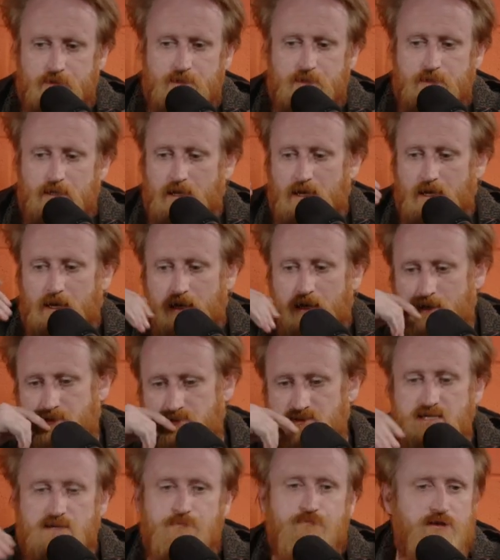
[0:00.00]
uh,
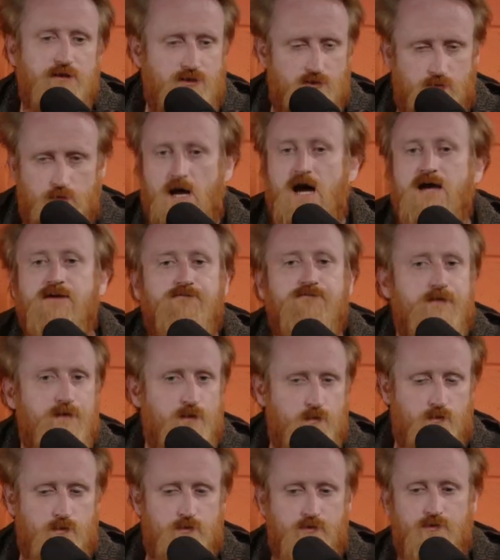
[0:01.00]
keeping your life in
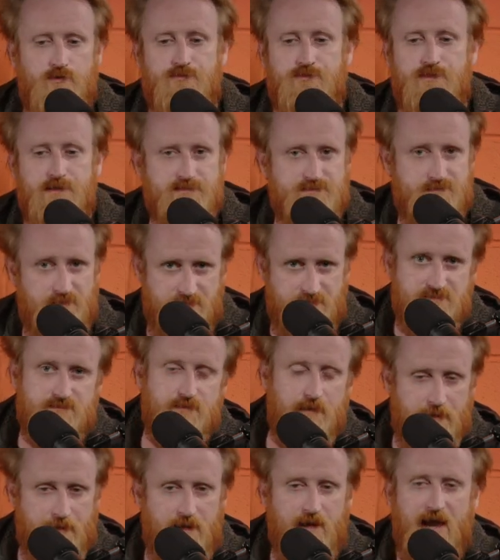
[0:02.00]
order. These things
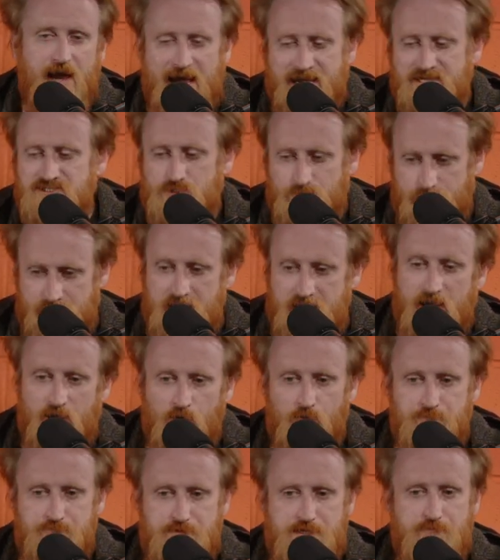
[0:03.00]
like actually
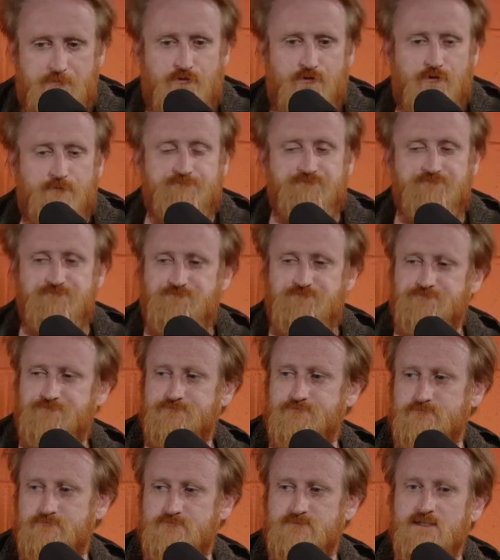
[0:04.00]
help people.
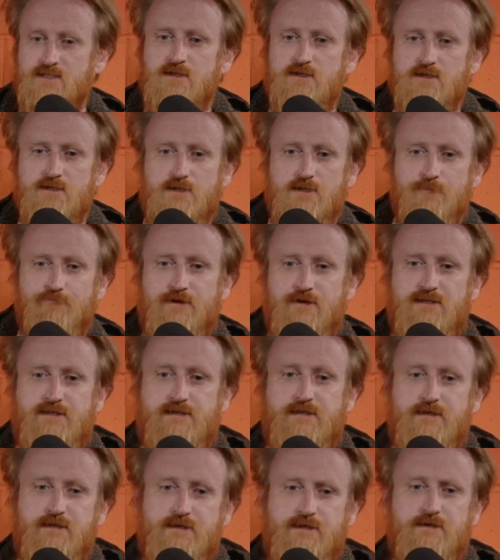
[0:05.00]
But
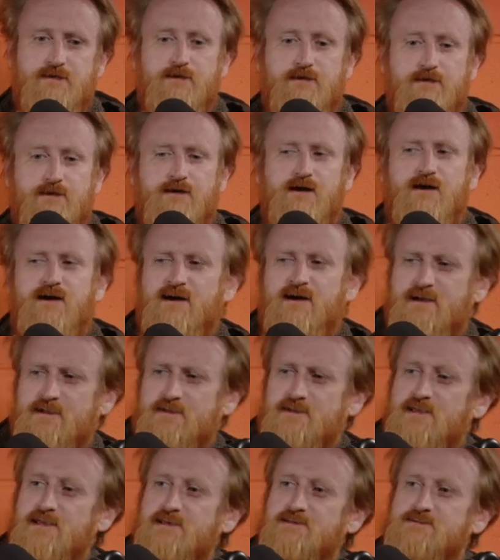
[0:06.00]
he uh,
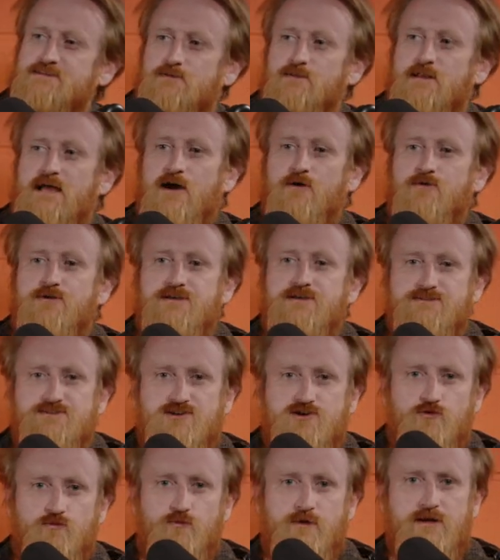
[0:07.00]
he's allowed his
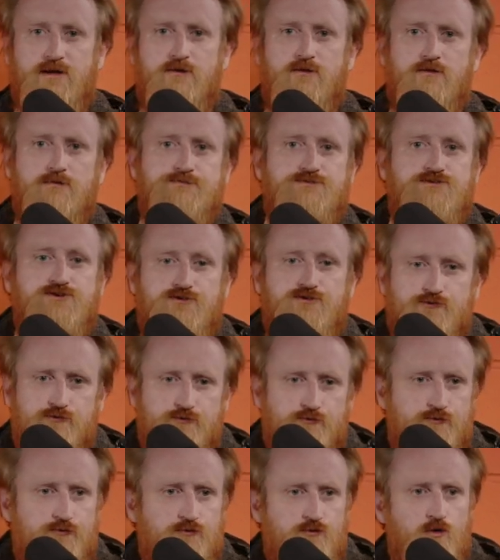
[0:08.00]
career
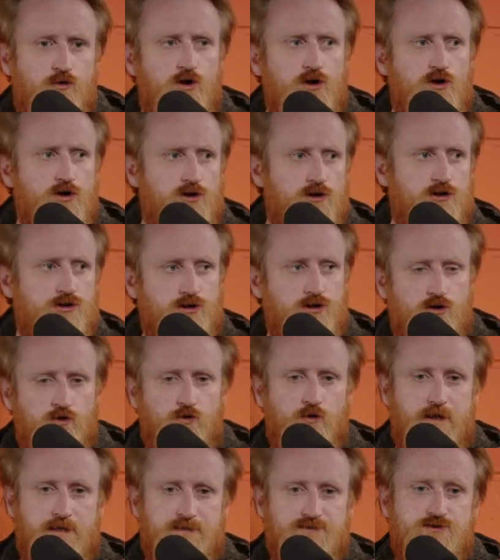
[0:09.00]
to
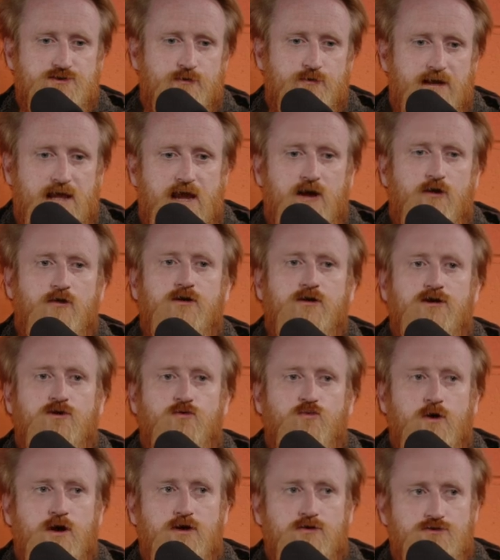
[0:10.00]
go into an area
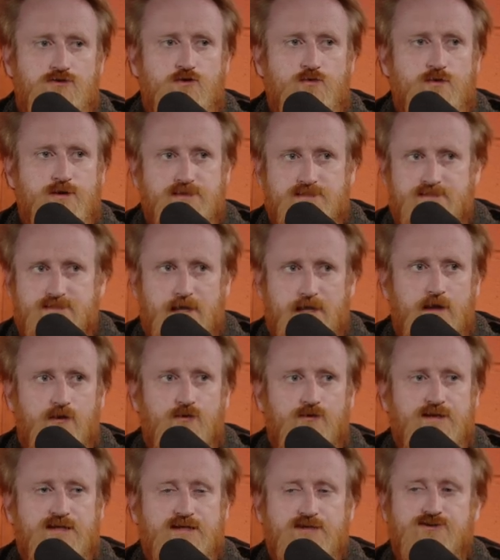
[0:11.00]
where you can
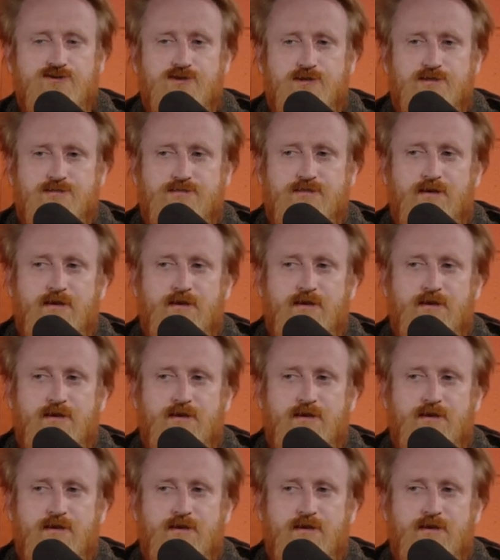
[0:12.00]
tell he just